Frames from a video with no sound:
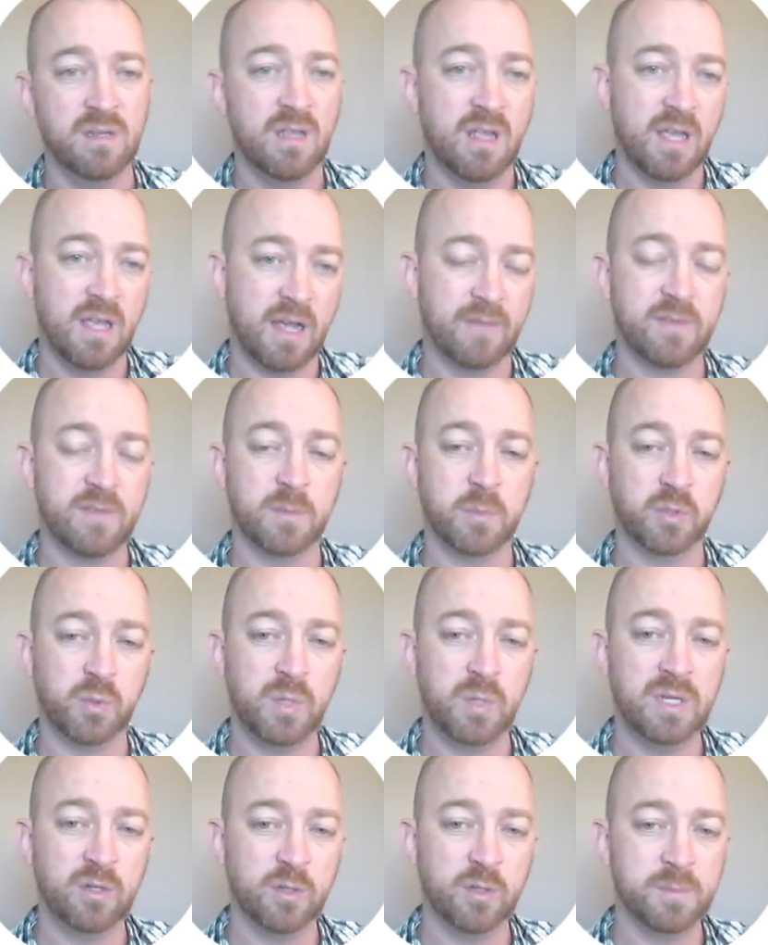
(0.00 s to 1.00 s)
of the
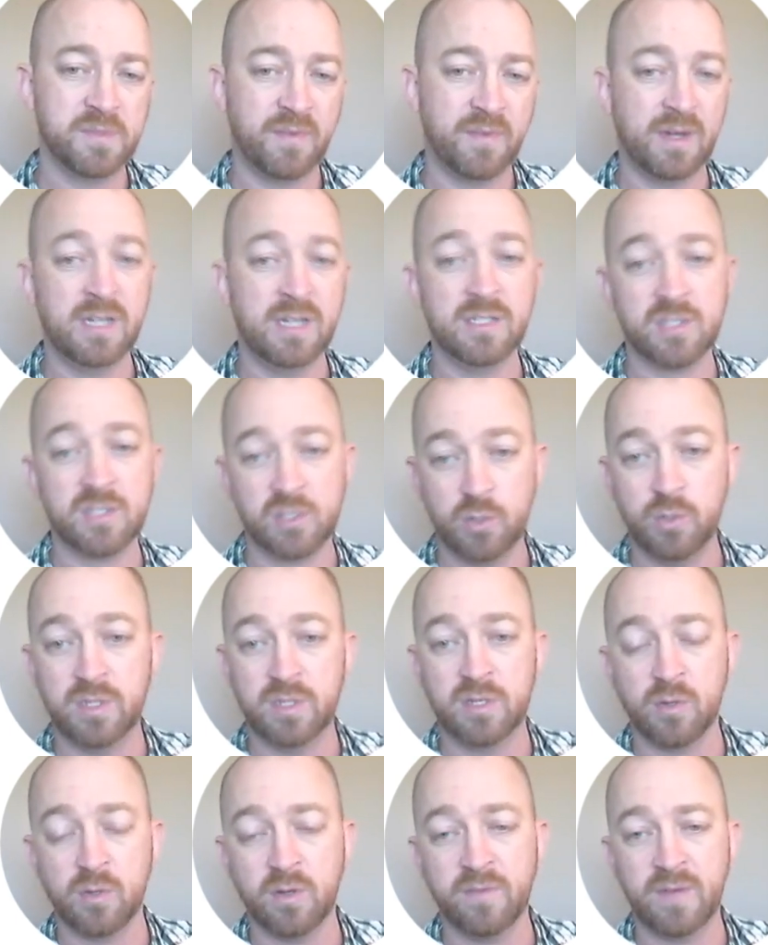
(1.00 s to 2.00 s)
between groups variance to the
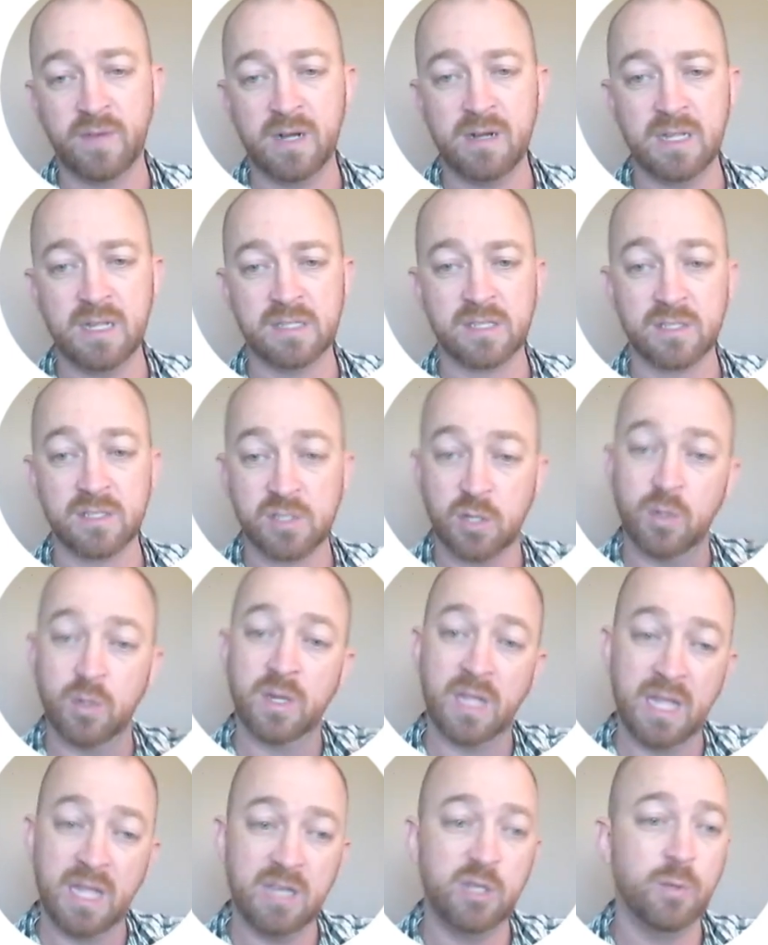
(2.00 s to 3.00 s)
total variance. And so
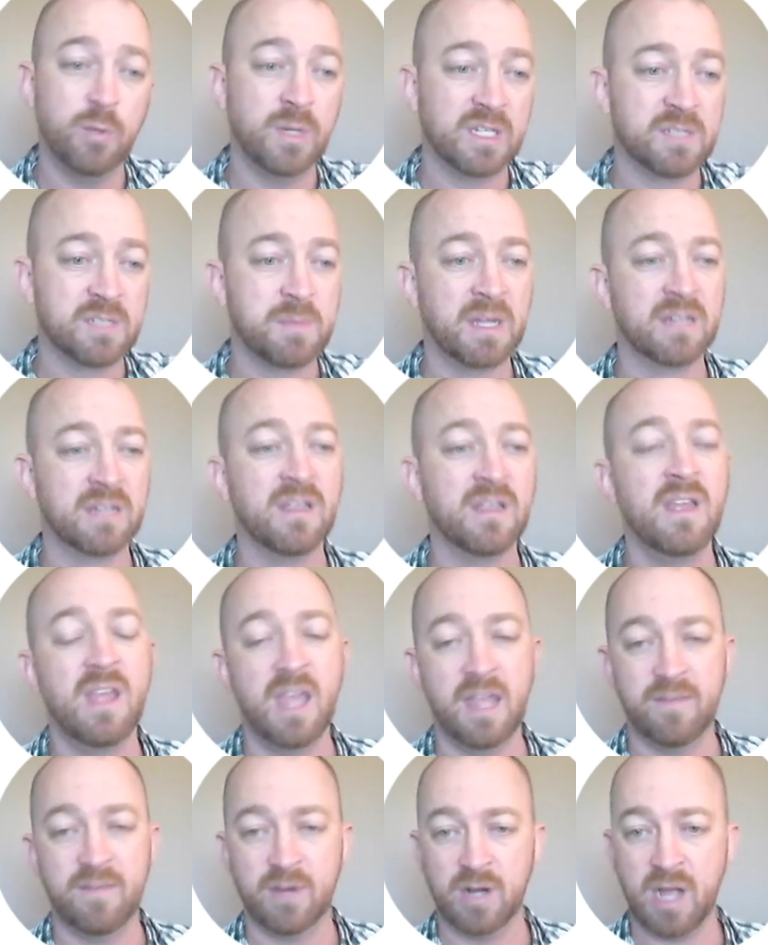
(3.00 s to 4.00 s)
again, you would expect a
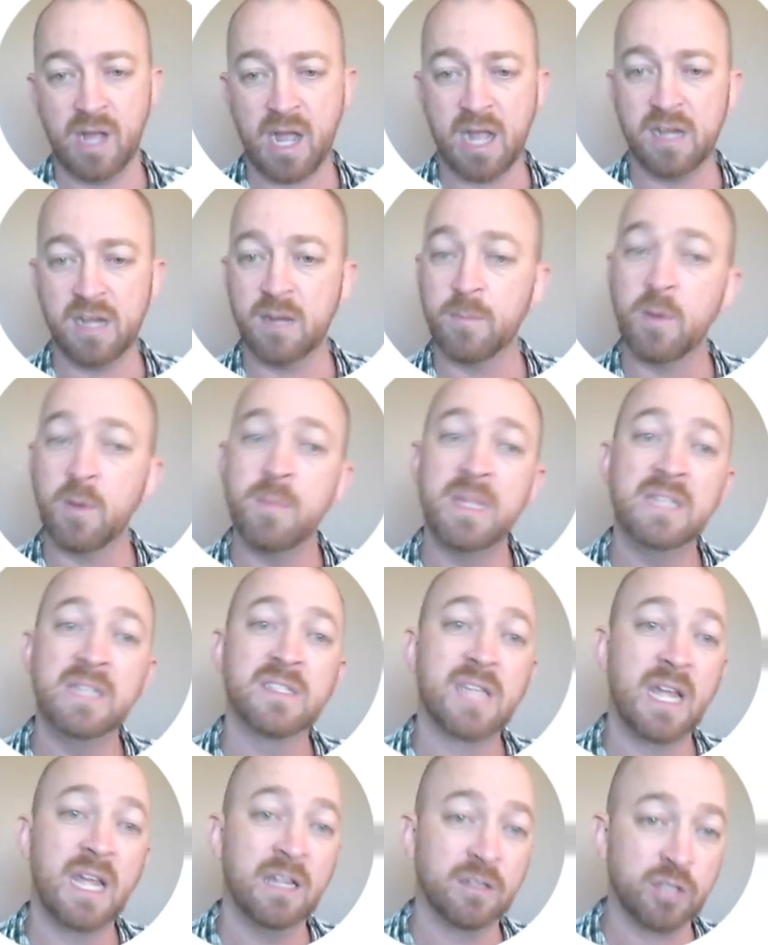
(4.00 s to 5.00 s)
very high number means
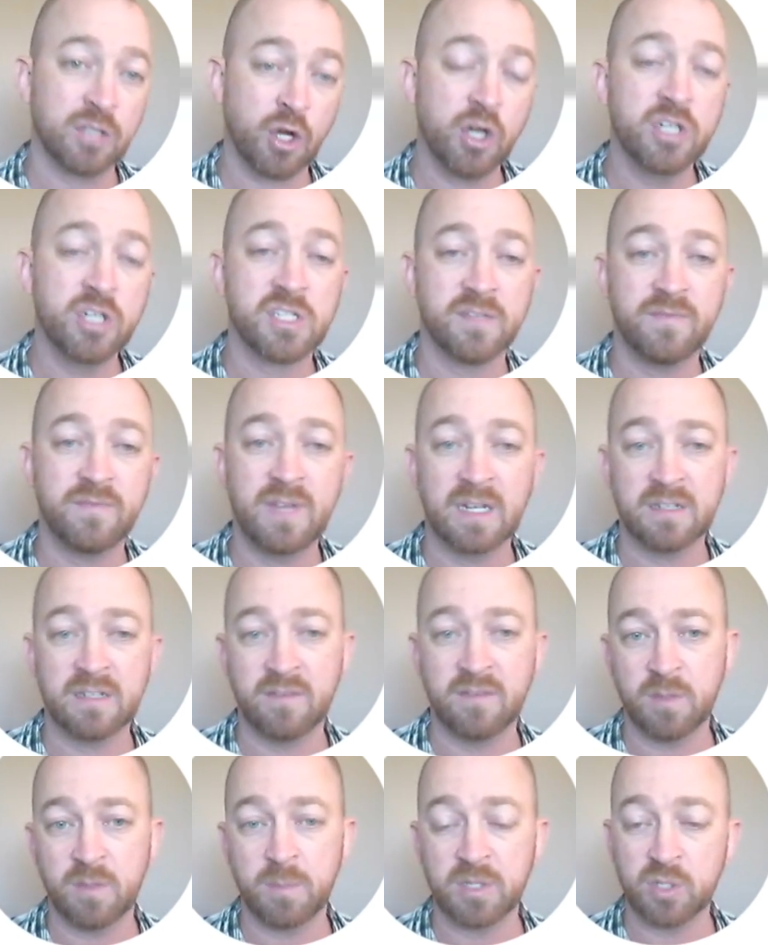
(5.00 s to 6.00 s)
a large effect of
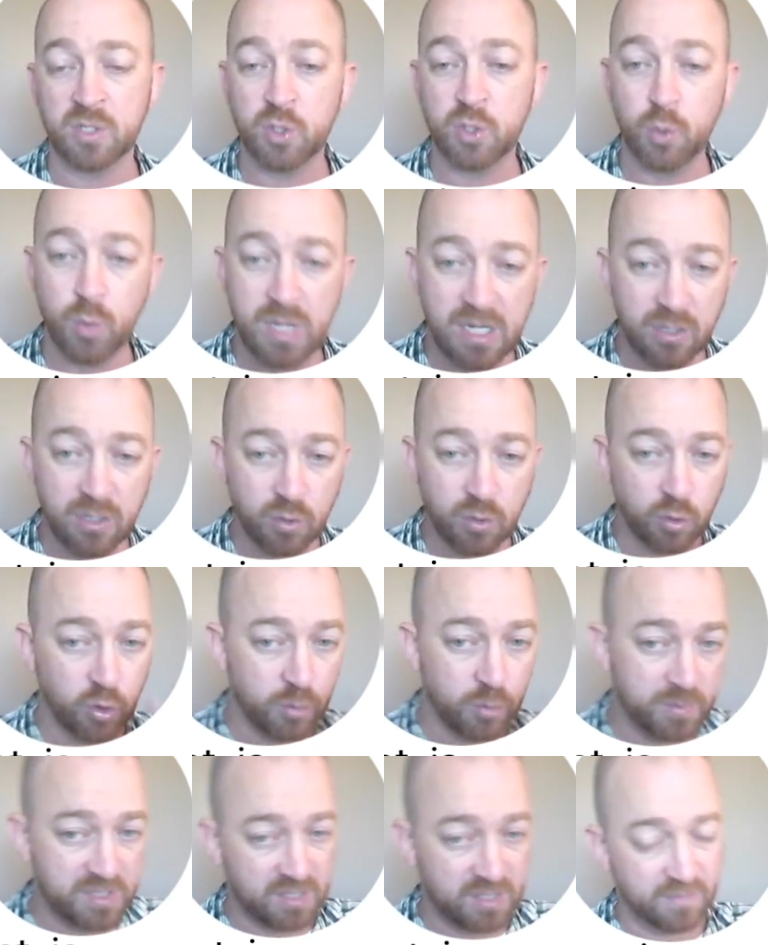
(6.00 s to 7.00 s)
the between
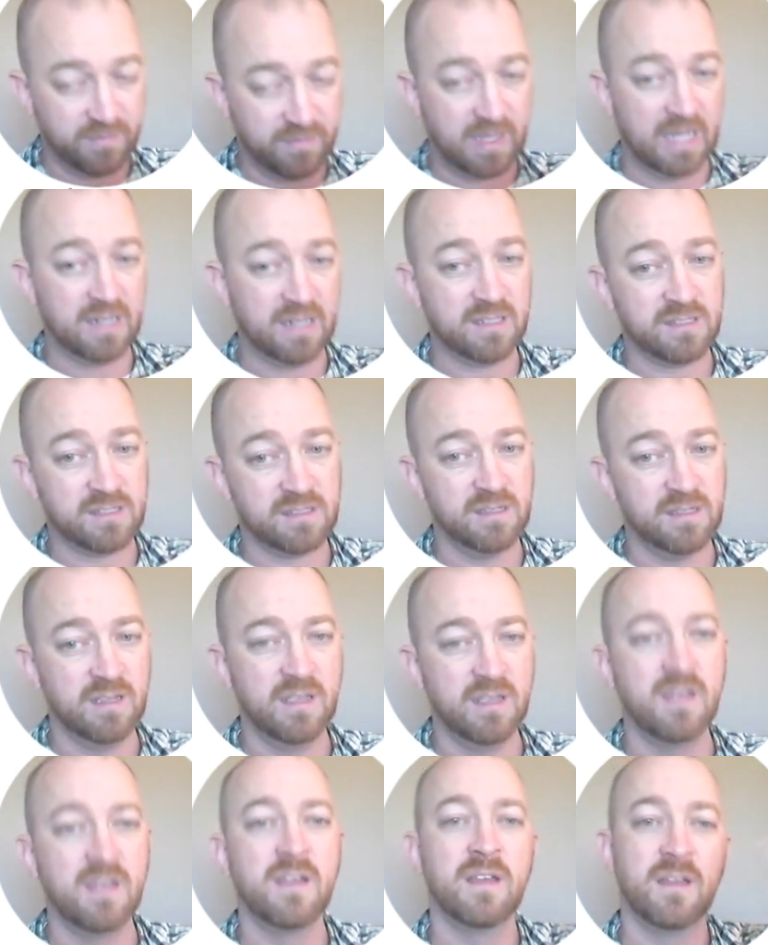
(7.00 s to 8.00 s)
groups effects
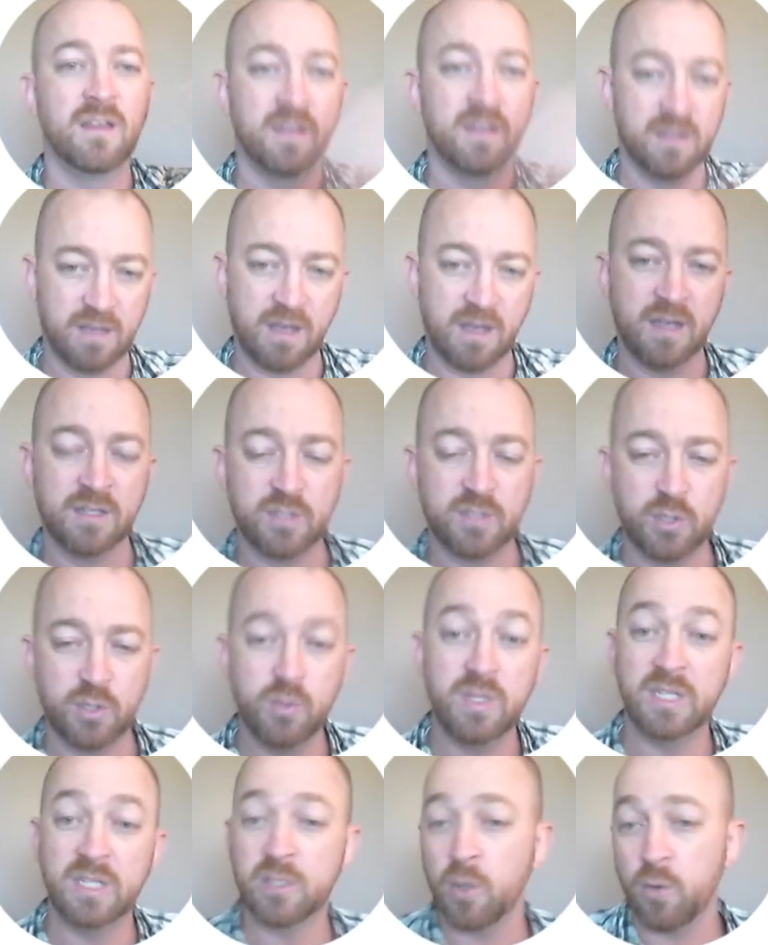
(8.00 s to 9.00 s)
to the
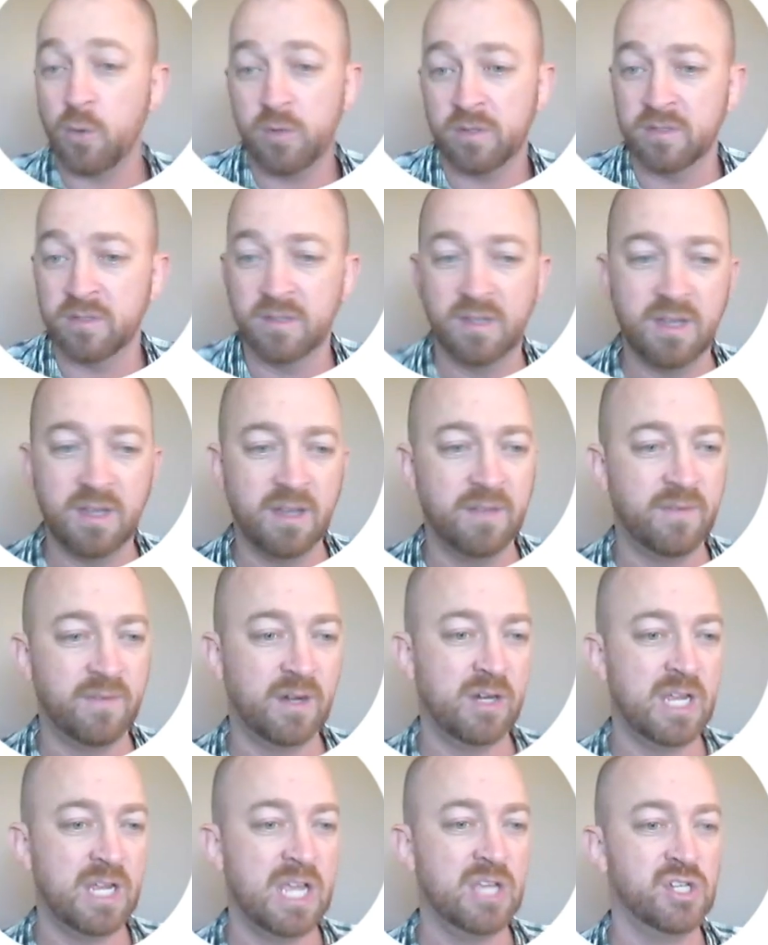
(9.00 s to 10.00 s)
total
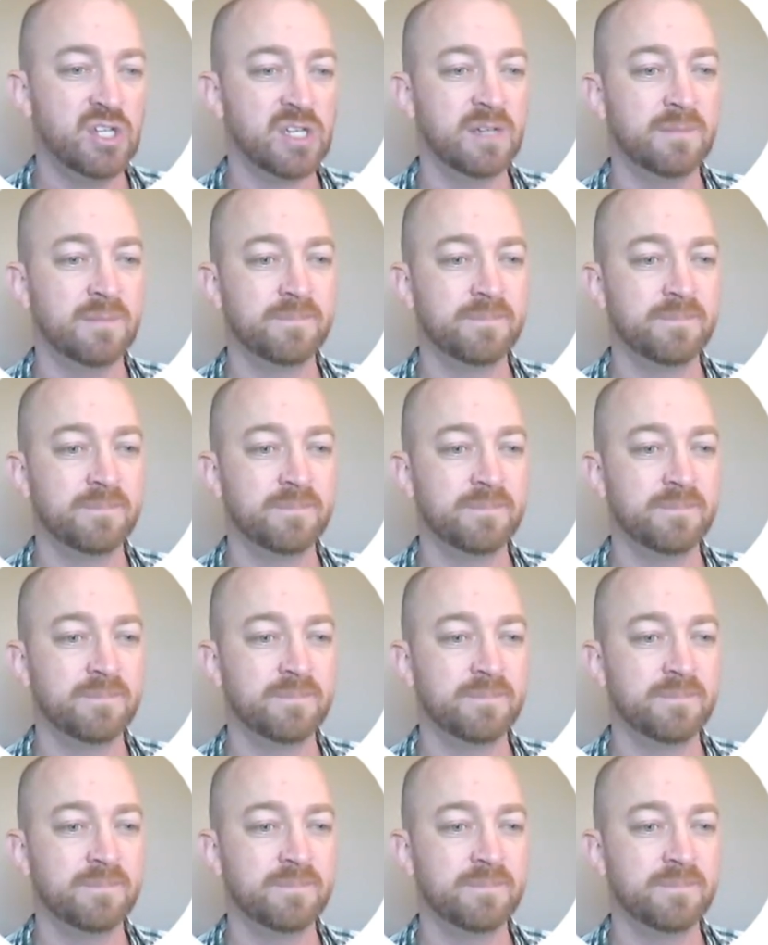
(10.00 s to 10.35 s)
variation.